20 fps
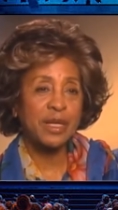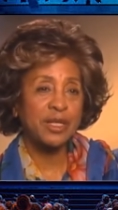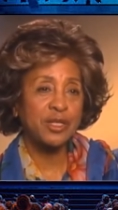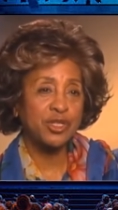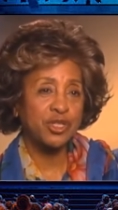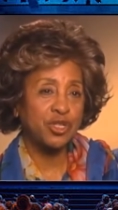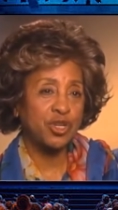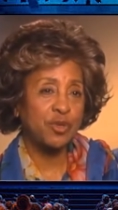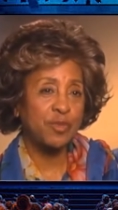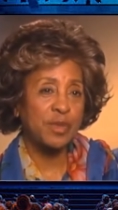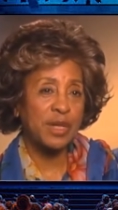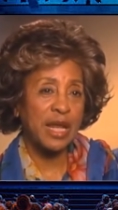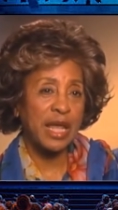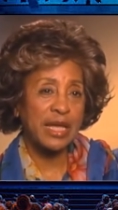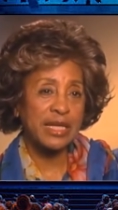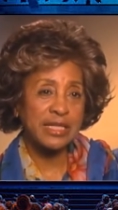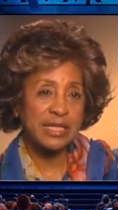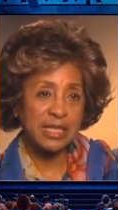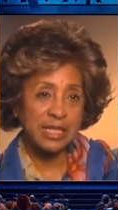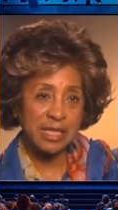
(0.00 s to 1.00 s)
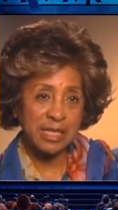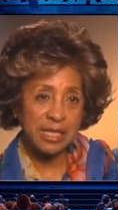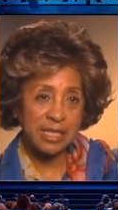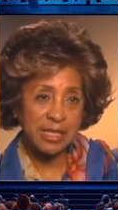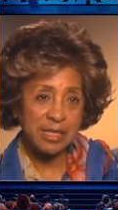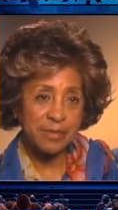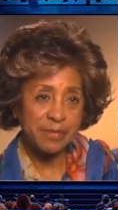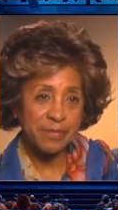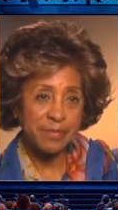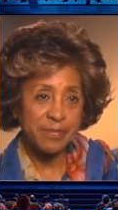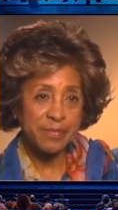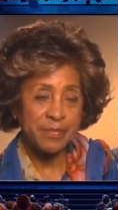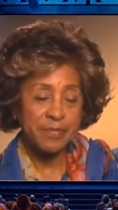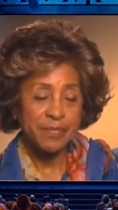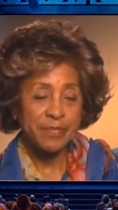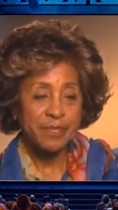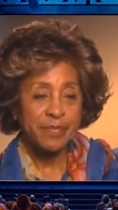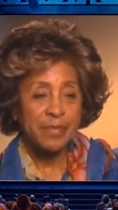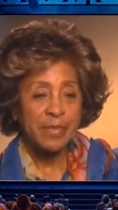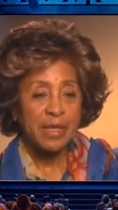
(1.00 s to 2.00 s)
and Sherman like to eat.
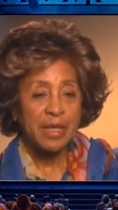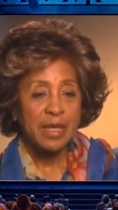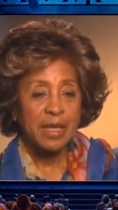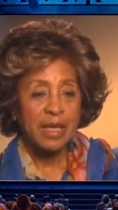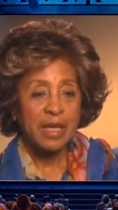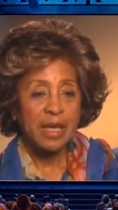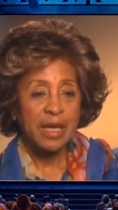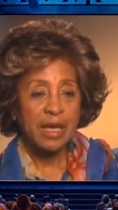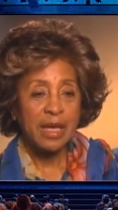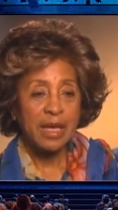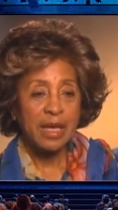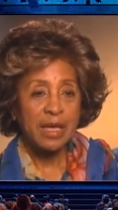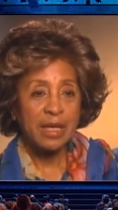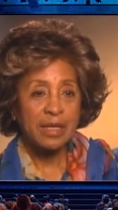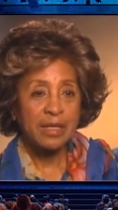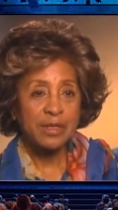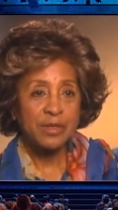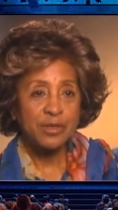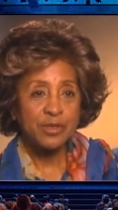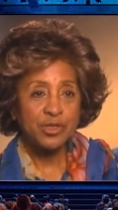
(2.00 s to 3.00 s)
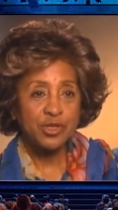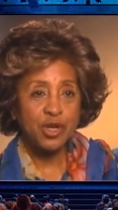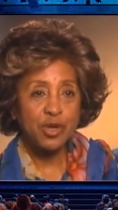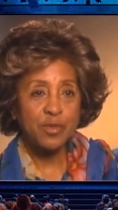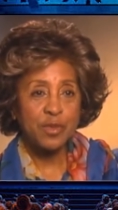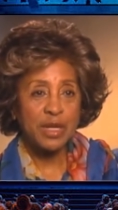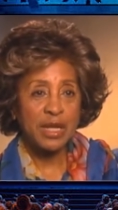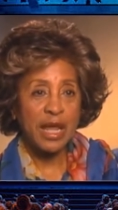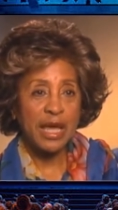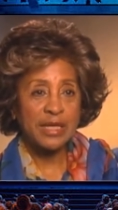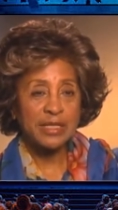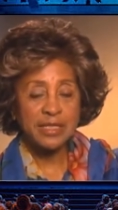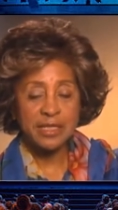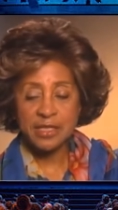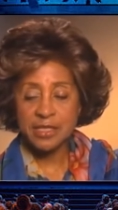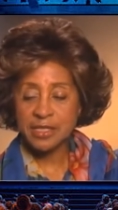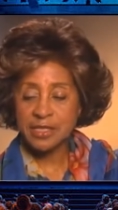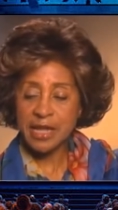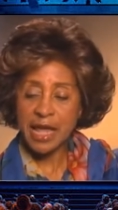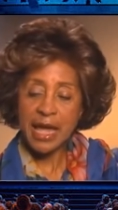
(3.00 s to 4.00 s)
And Sherman liked to
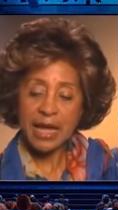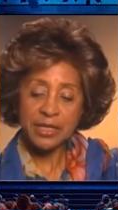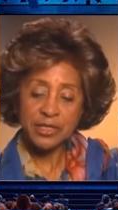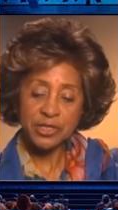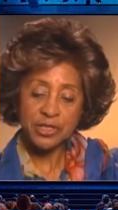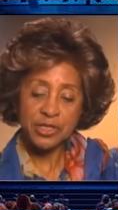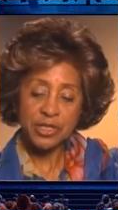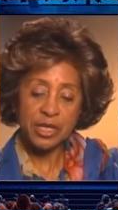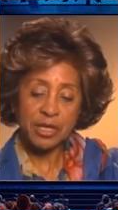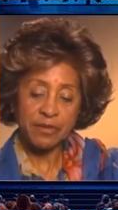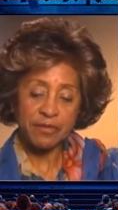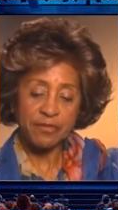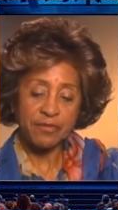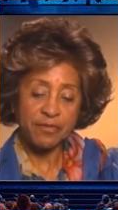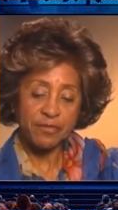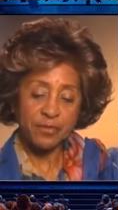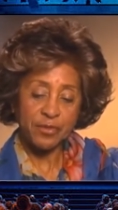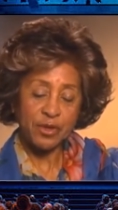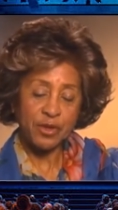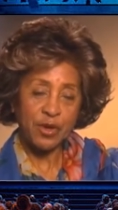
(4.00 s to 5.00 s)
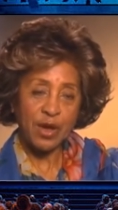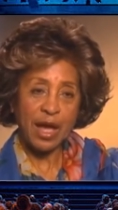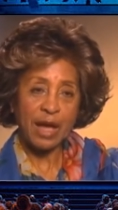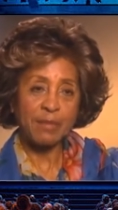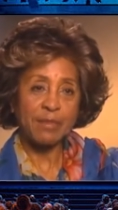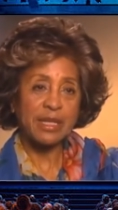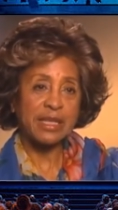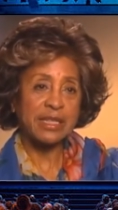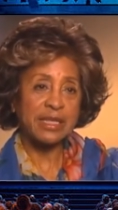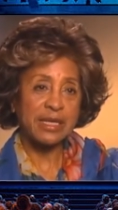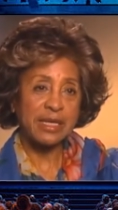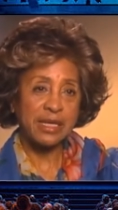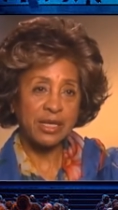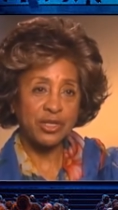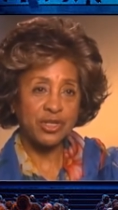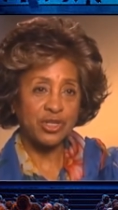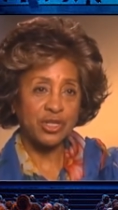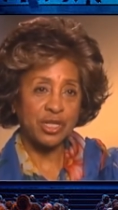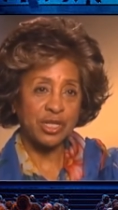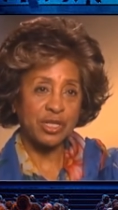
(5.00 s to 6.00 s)
stash stuff. You know, I'm in the
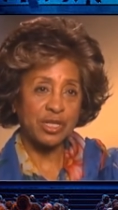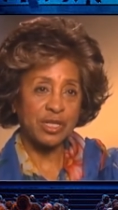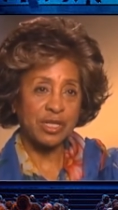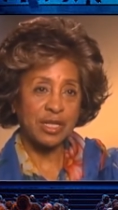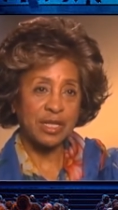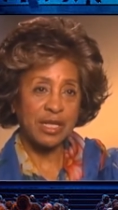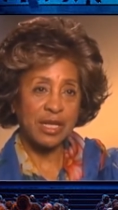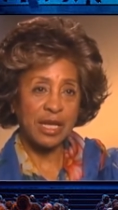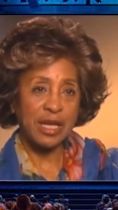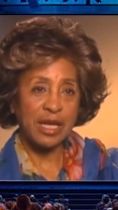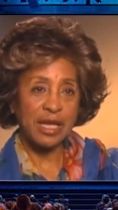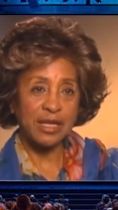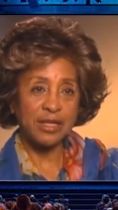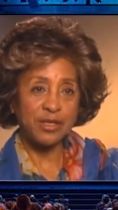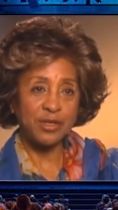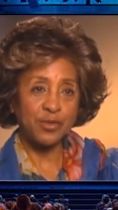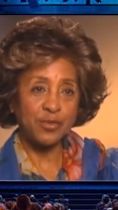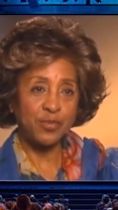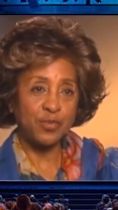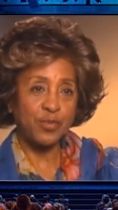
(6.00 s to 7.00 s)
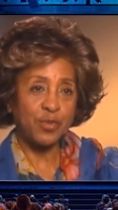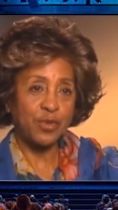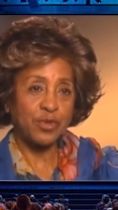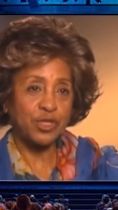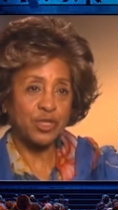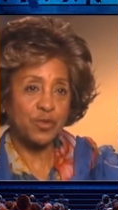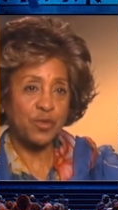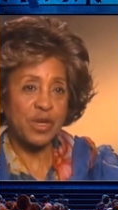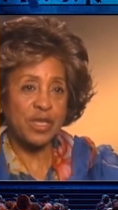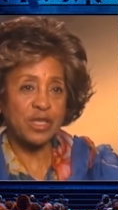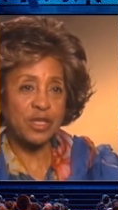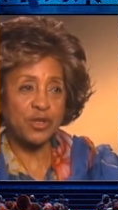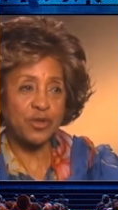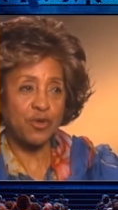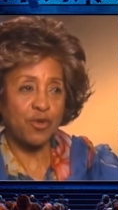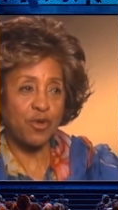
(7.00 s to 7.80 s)
kitchen and you swing the door